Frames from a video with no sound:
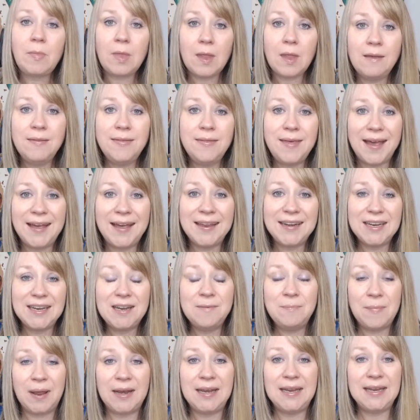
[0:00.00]
that in
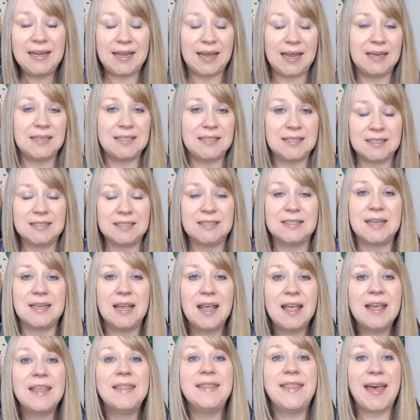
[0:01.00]
many cases
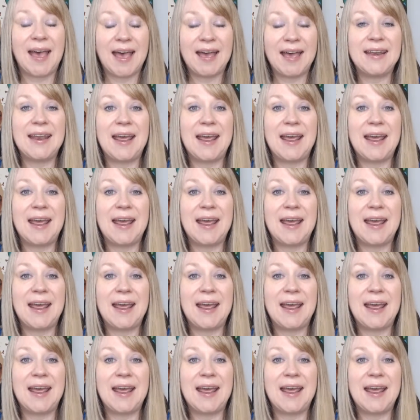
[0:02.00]
that